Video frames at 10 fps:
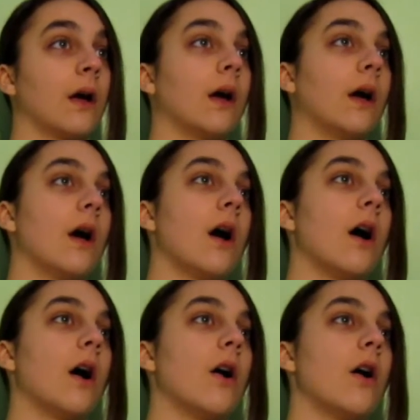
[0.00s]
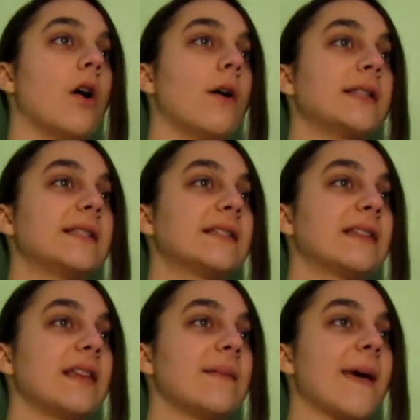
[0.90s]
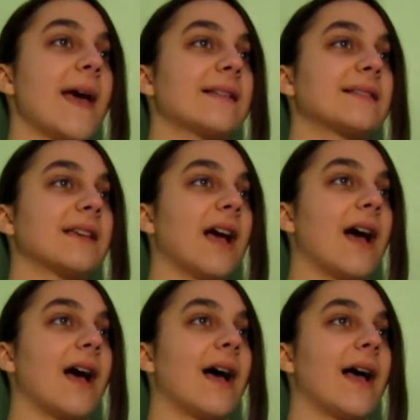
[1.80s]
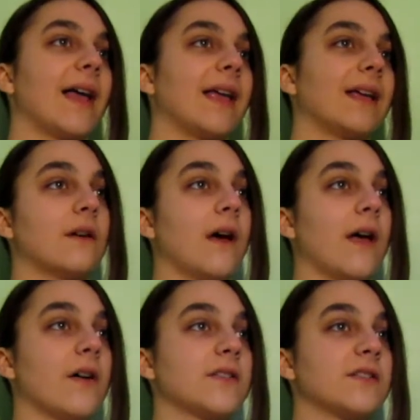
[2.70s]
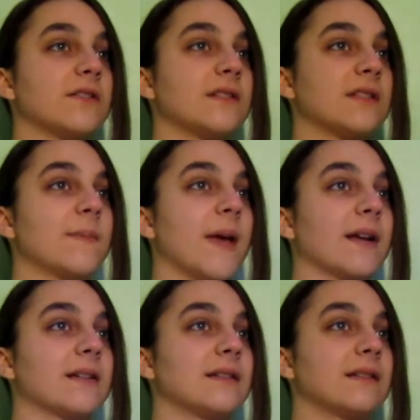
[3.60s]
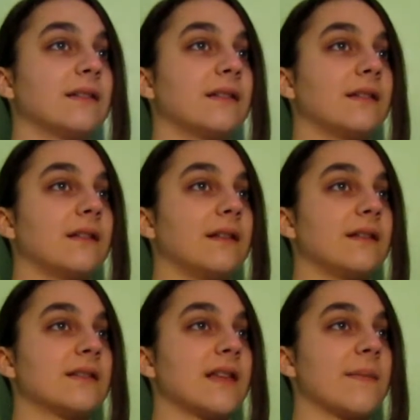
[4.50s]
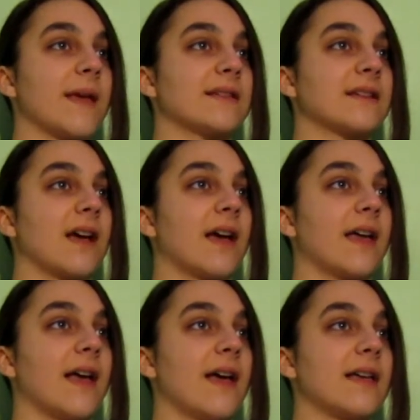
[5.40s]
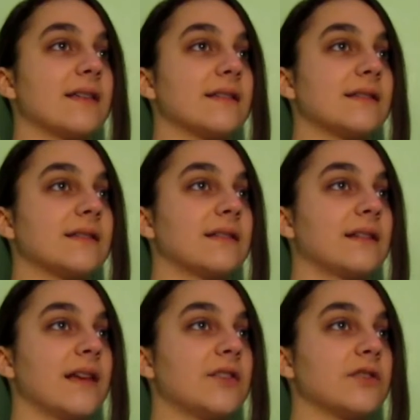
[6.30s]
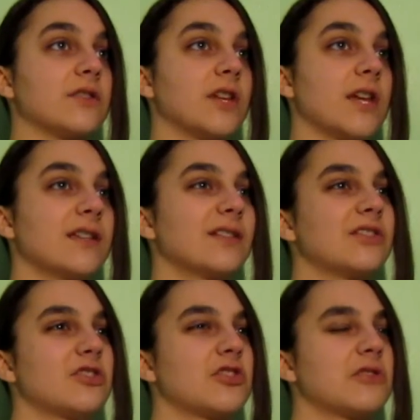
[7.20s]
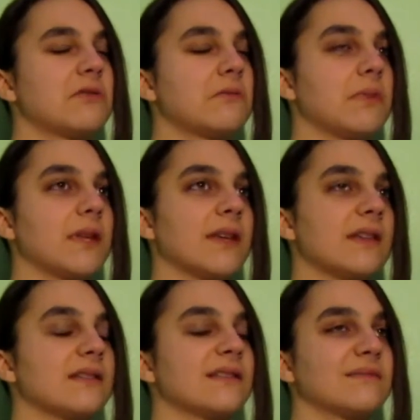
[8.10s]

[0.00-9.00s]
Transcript: Oh, it's Ski Mask Guy. I also suspect the Ski Mask Guy as Adrian Chase because...